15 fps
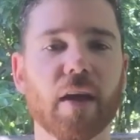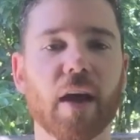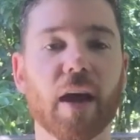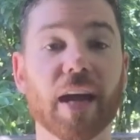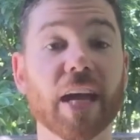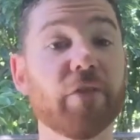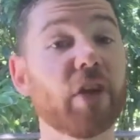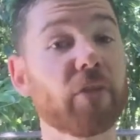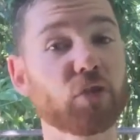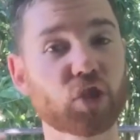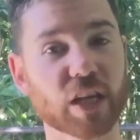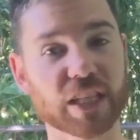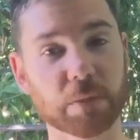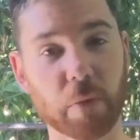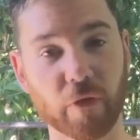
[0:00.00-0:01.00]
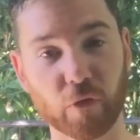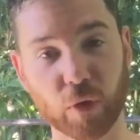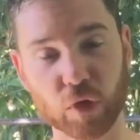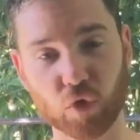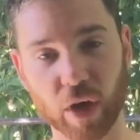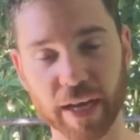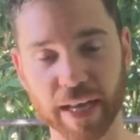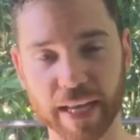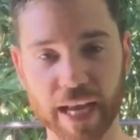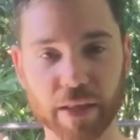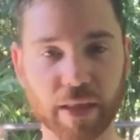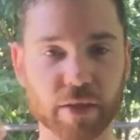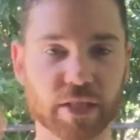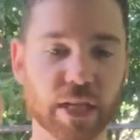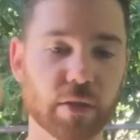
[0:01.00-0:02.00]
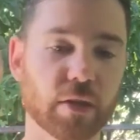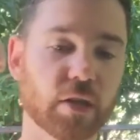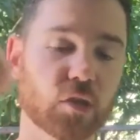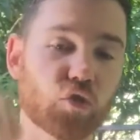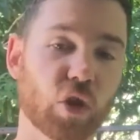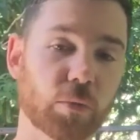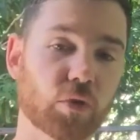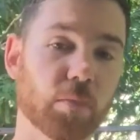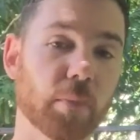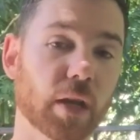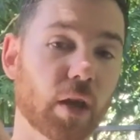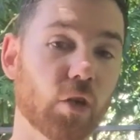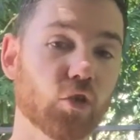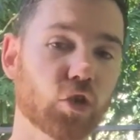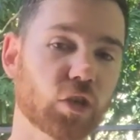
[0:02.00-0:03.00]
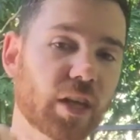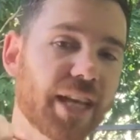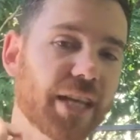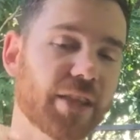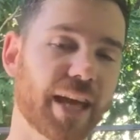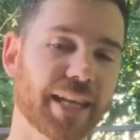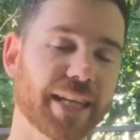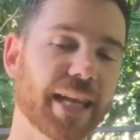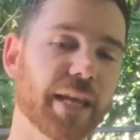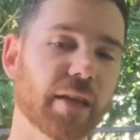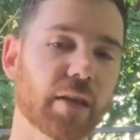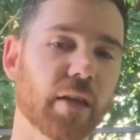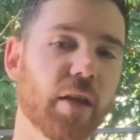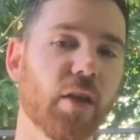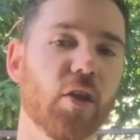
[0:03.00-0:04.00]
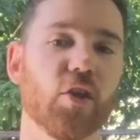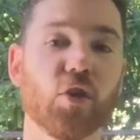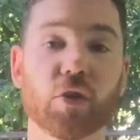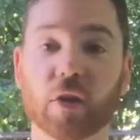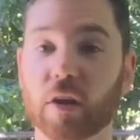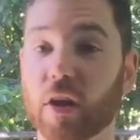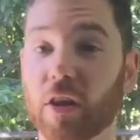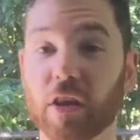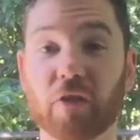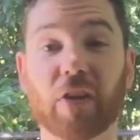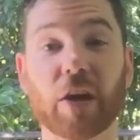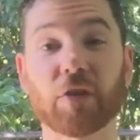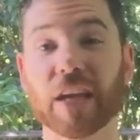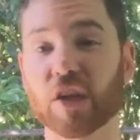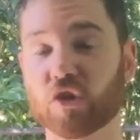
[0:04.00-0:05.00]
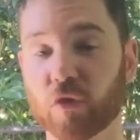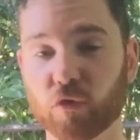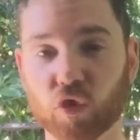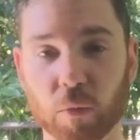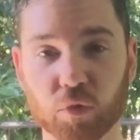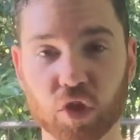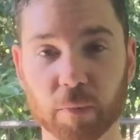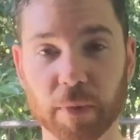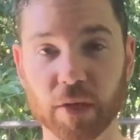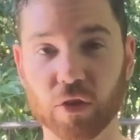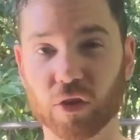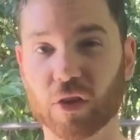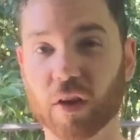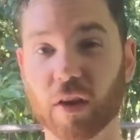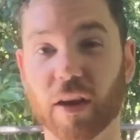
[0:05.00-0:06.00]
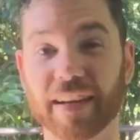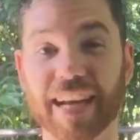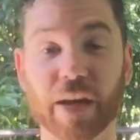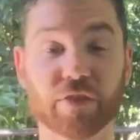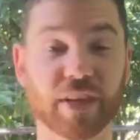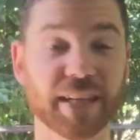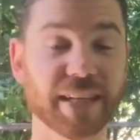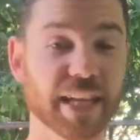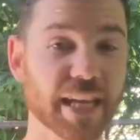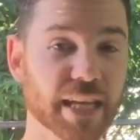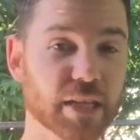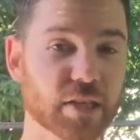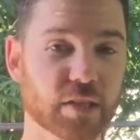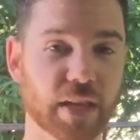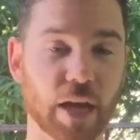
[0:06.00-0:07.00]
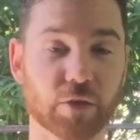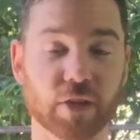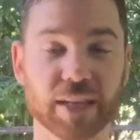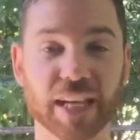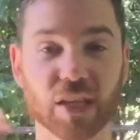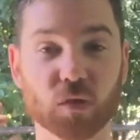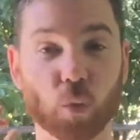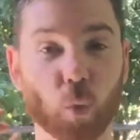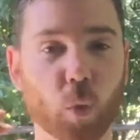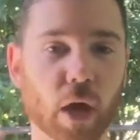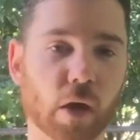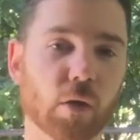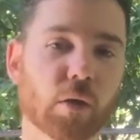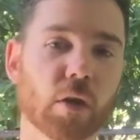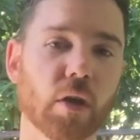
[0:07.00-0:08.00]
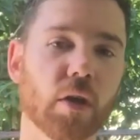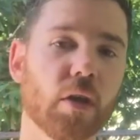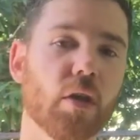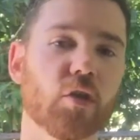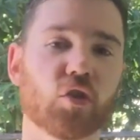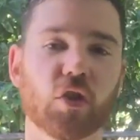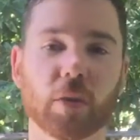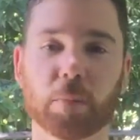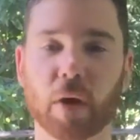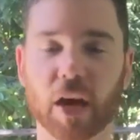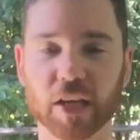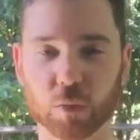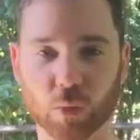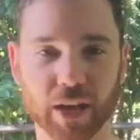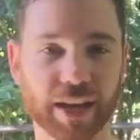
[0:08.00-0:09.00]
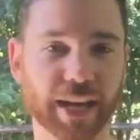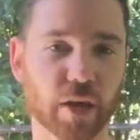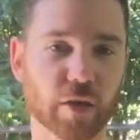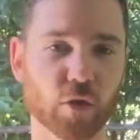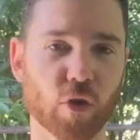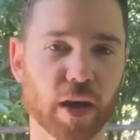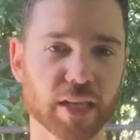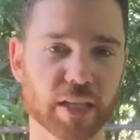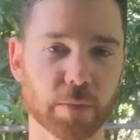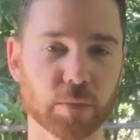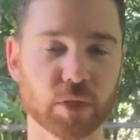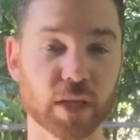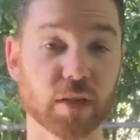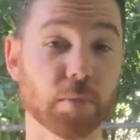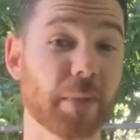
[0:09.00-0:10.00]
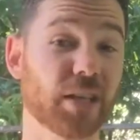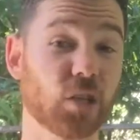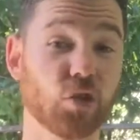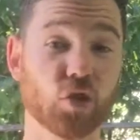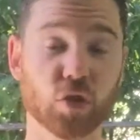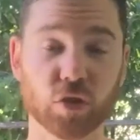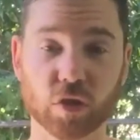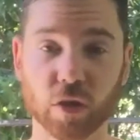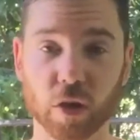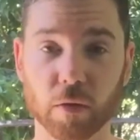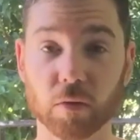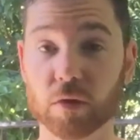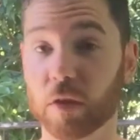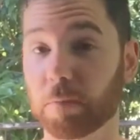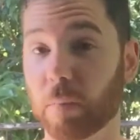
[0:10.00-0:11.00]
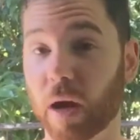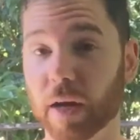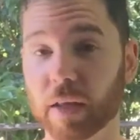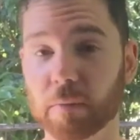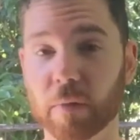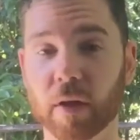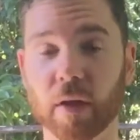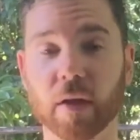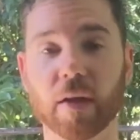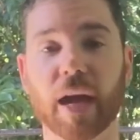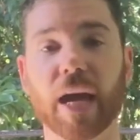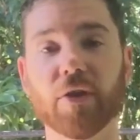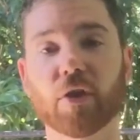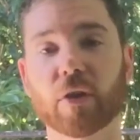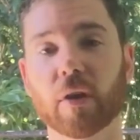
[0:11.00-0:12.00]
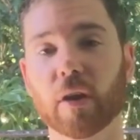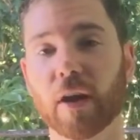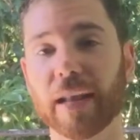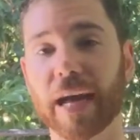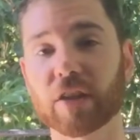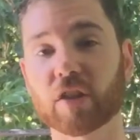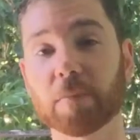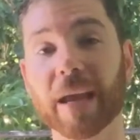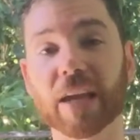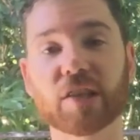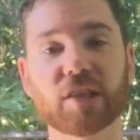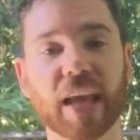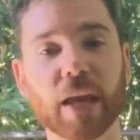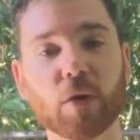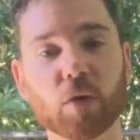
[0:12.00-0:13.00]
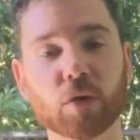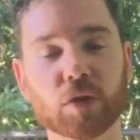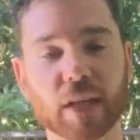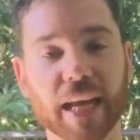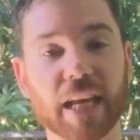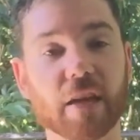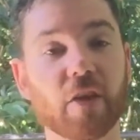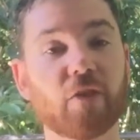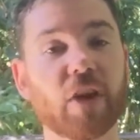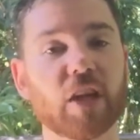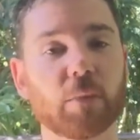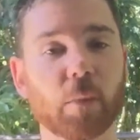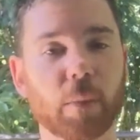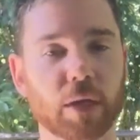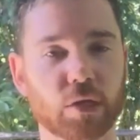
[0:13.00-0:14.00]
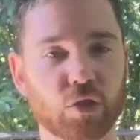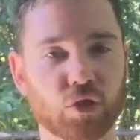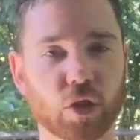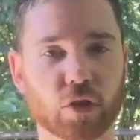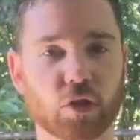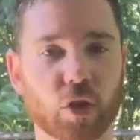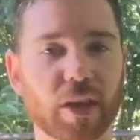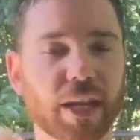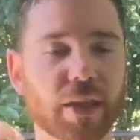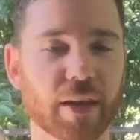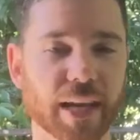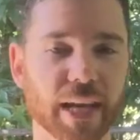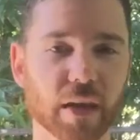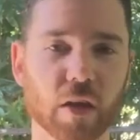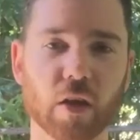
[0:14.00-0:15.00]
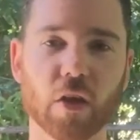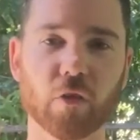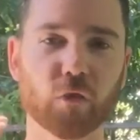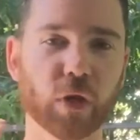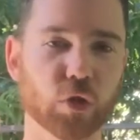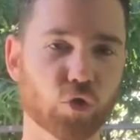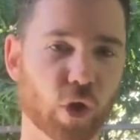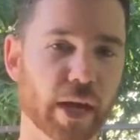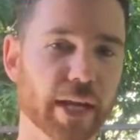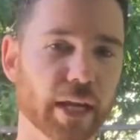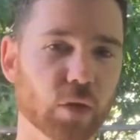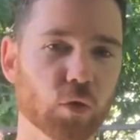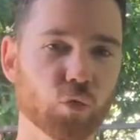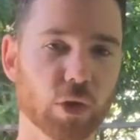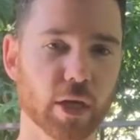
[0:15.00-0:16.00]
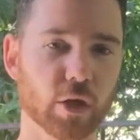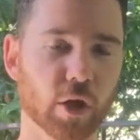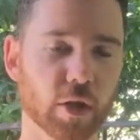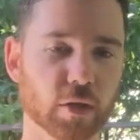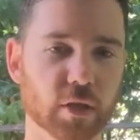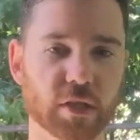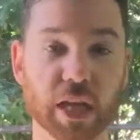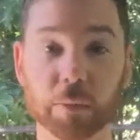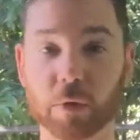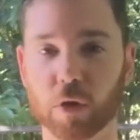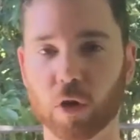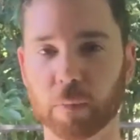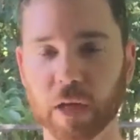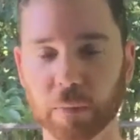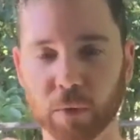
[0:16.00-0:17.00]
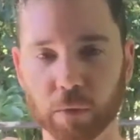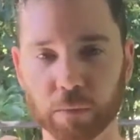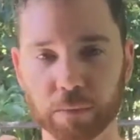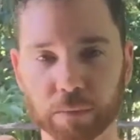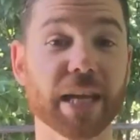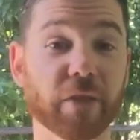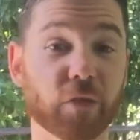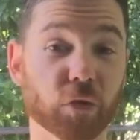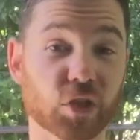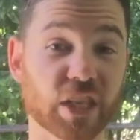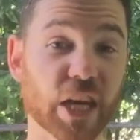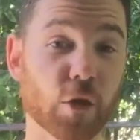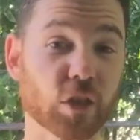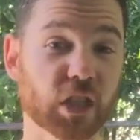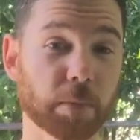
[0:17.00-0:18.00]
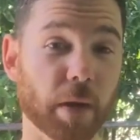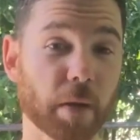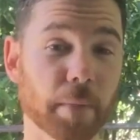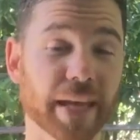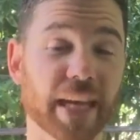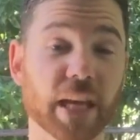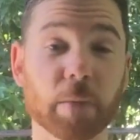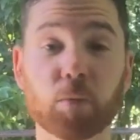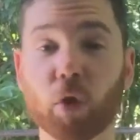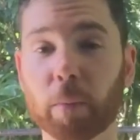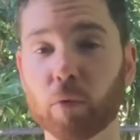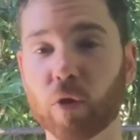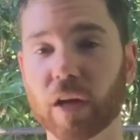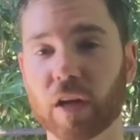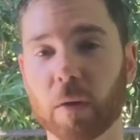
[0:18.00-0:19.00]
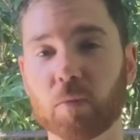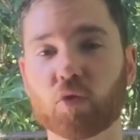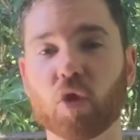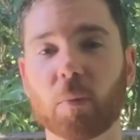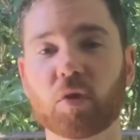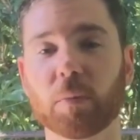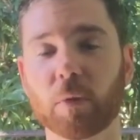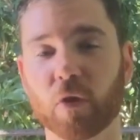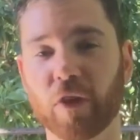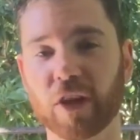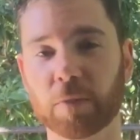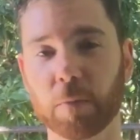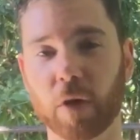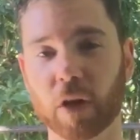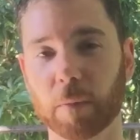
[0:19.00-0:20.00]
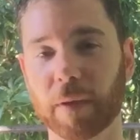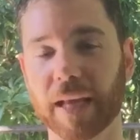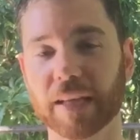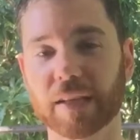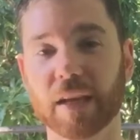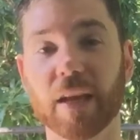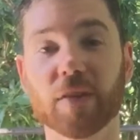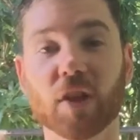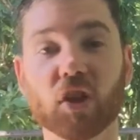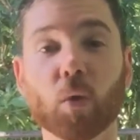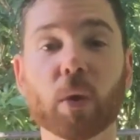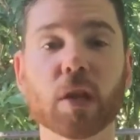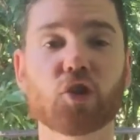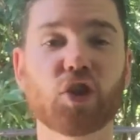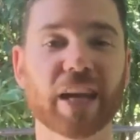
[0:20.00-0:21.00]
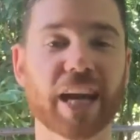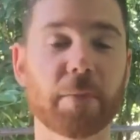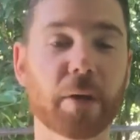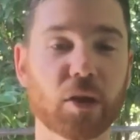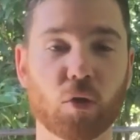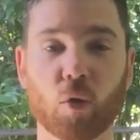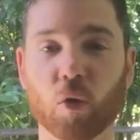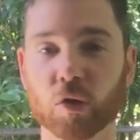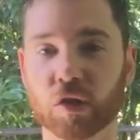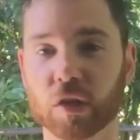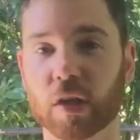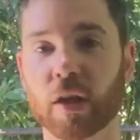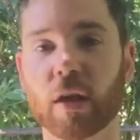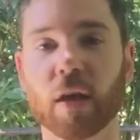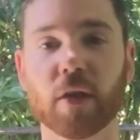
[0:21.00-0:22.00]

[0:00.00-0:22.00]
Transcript: If you haven't checked out my free training yet, that's in the description below. Just click that link. You're going to learn the foundation of dropshipping. You're going to learn how to list well, so that buyers want to click on your items and message you to buy them. And you're going to learn how to make sales in Facebook Messenger. So that link. Free training, really good. It's helped a lot of people. And if you're serious about making a proper income dropshipping on Facebook Marketplace, then you want to check out my course.